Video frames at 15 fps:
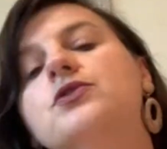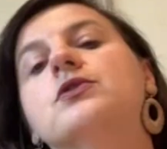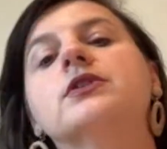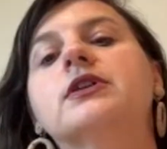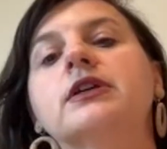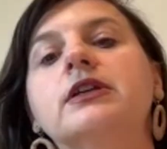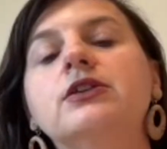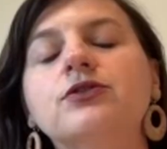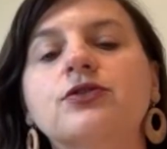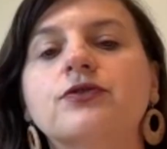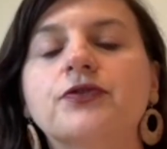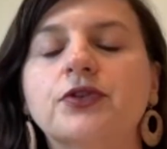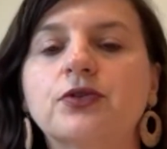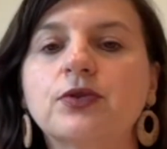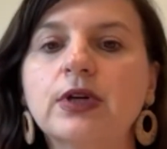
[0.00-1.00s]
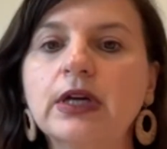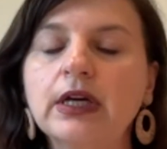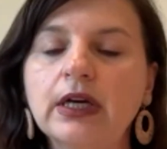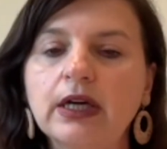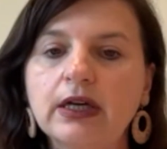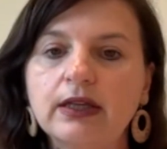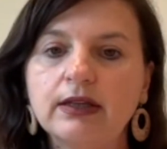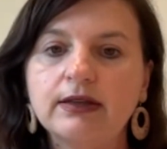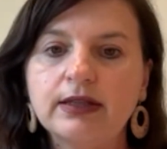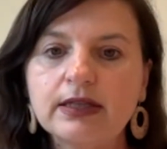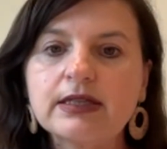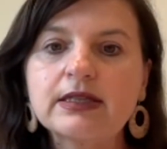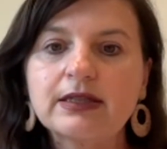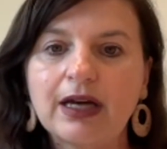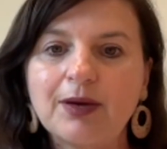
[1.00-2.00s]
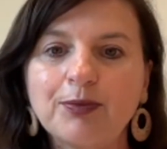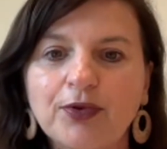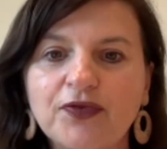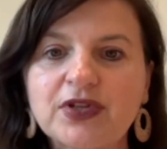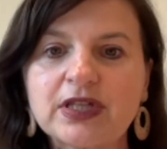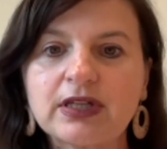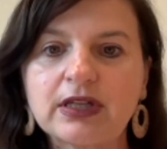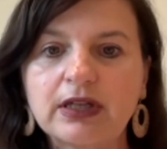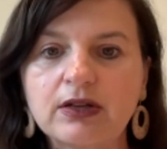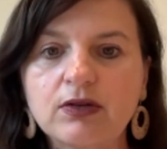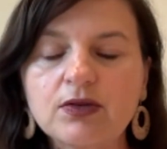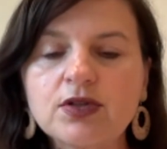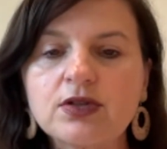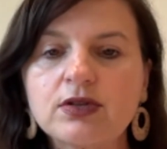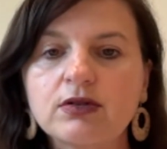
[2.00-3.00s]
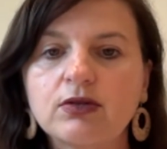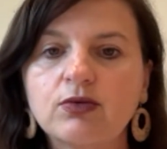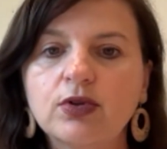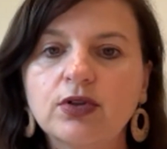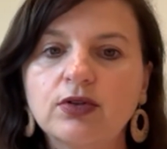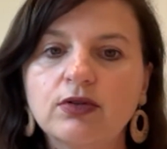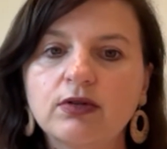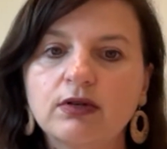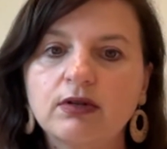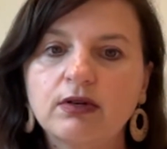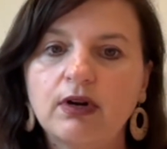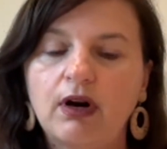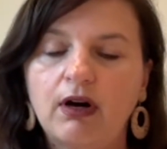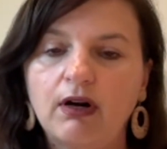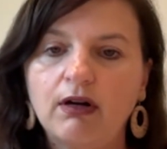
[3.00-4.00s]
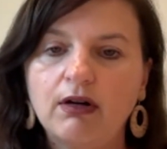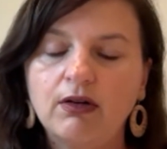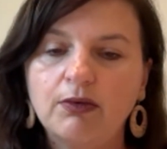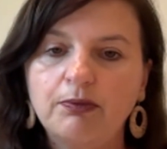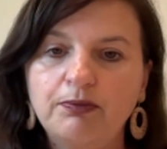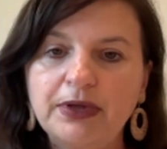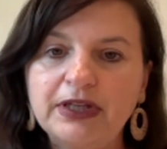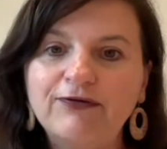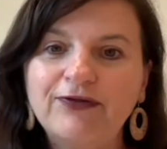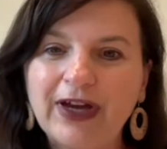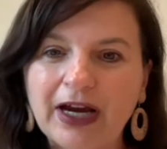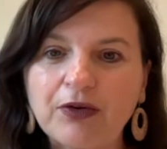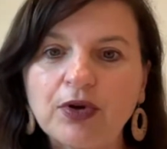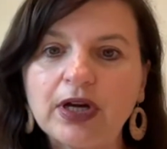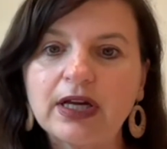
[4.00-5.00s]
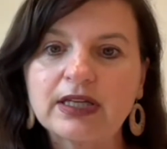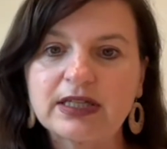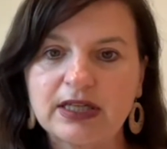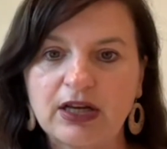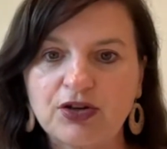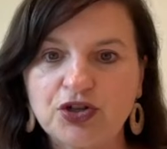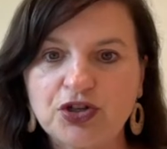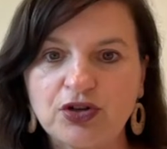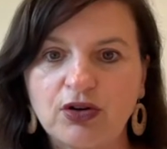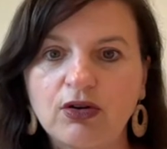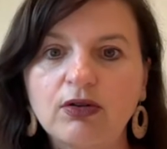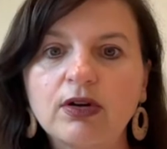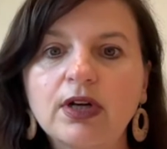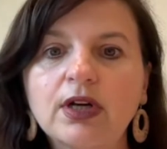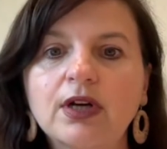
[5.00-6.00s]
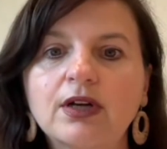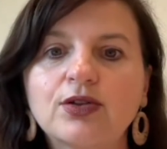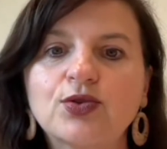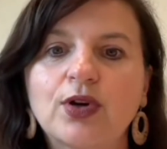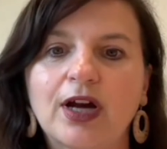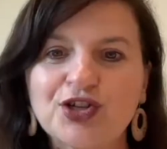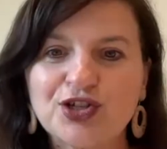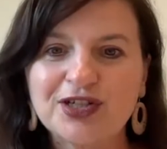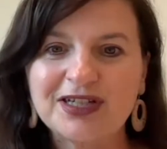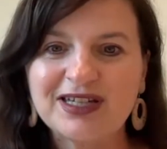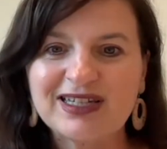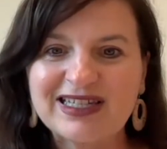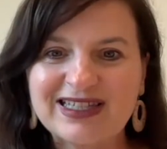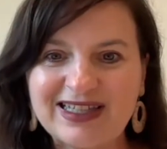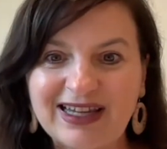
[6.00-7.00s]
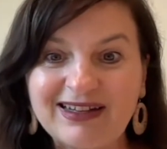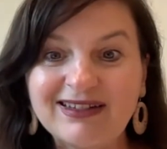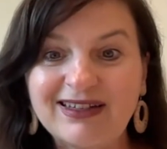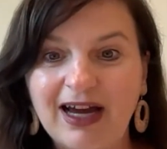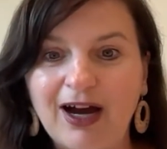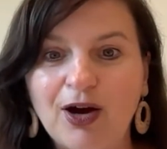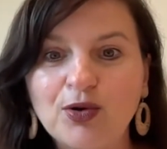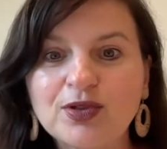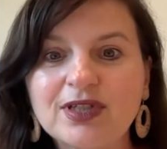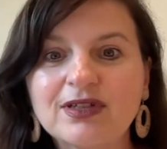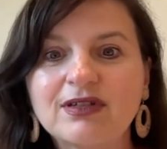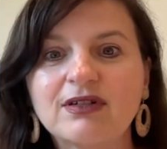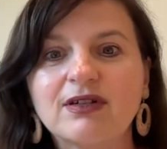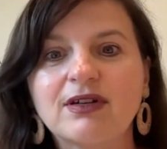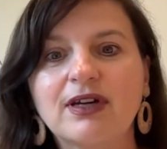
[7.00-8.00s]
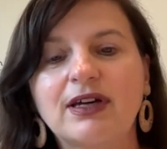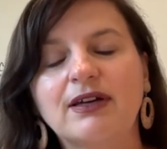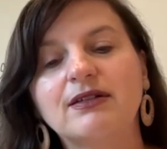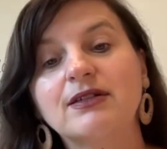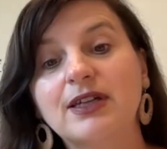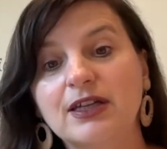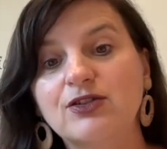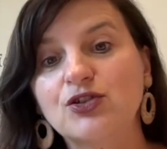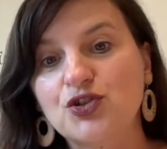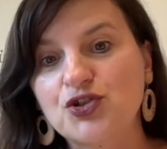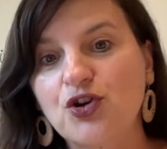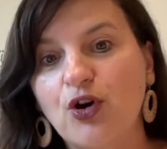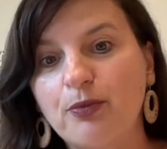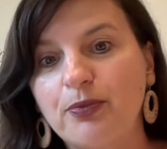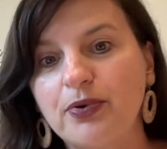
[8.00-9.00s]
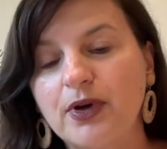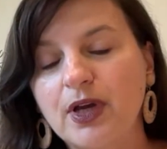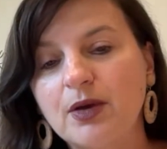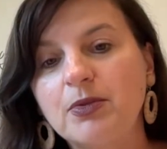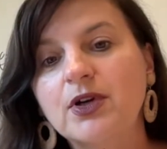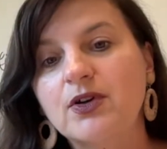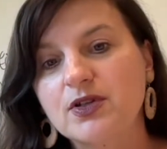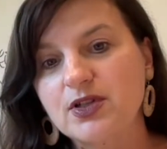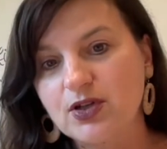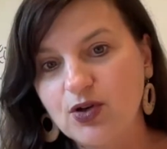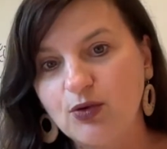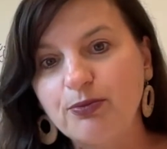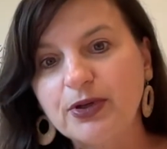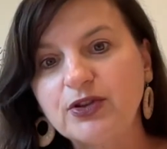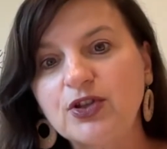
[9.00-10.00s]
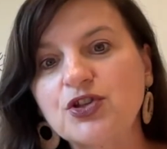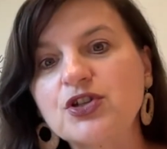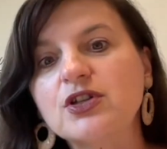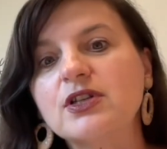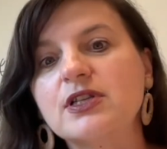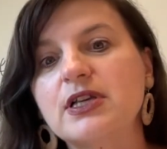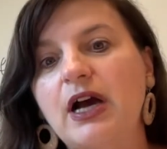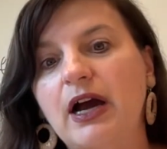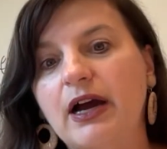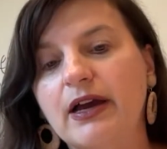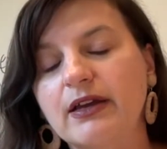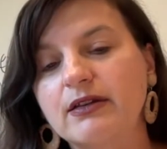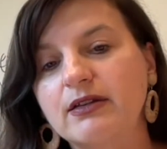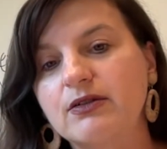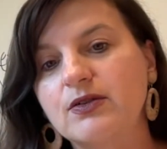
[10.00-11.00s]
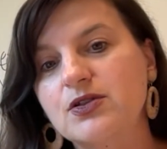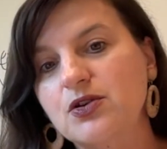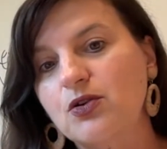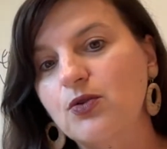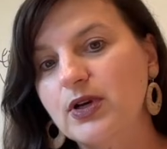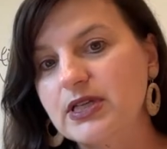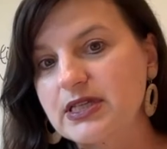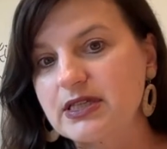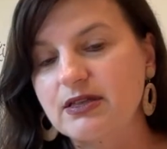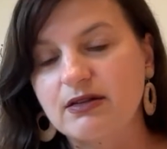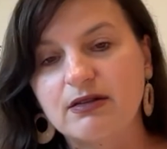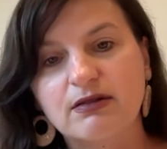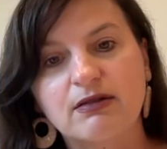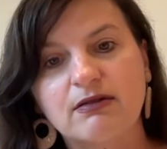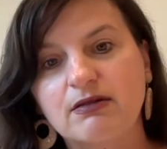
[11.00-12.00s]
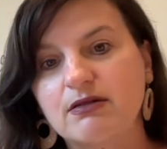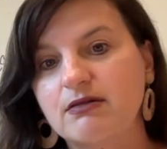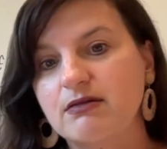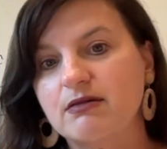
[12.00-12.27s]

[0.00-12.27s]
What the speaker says: During the interview, this type of skills will be very essential to actually stand out and get a job because the competition is high. There is always a